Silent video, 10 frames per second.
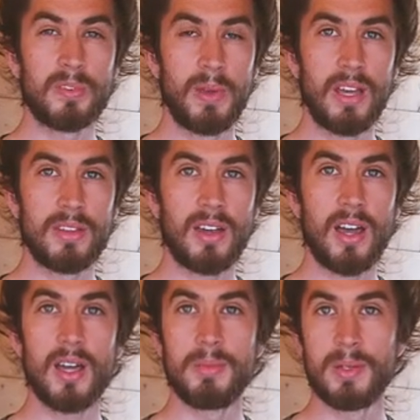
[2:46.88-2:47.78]
spare
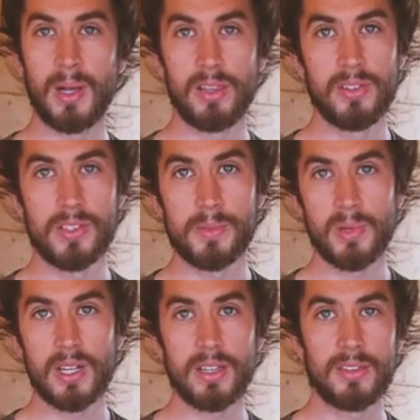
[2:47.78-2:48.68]
time, in my lunch
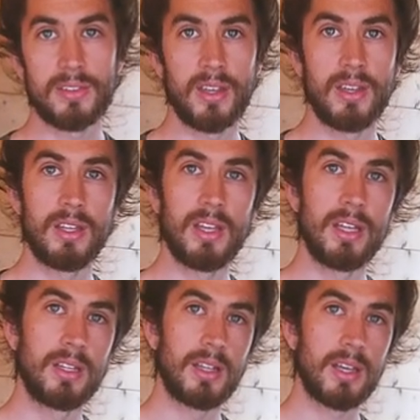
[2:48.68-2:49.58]
breaks, and
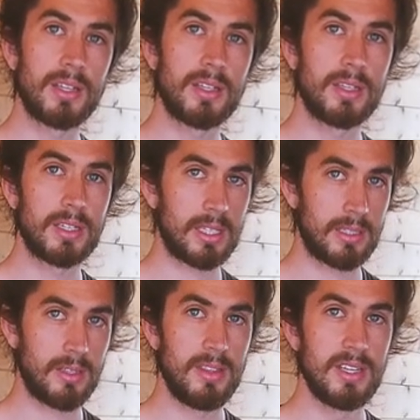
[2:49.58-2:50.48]
in, in like
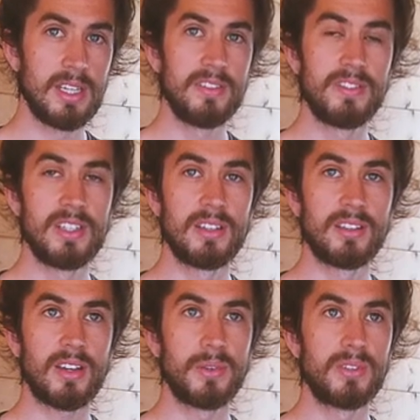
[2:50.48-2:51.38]
in the
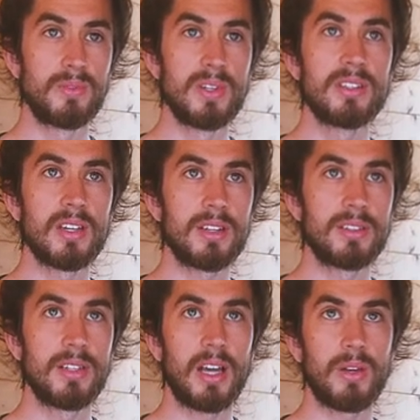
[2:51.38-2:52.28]
evenings. I was
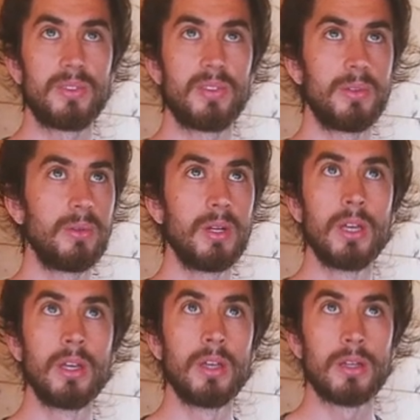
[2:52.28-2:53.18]
researching how to
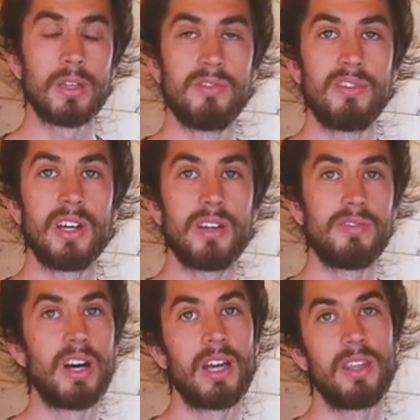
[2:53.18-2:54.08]
convert
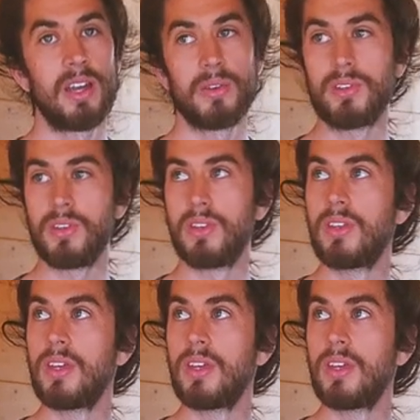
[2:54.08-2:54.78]
a van, how to,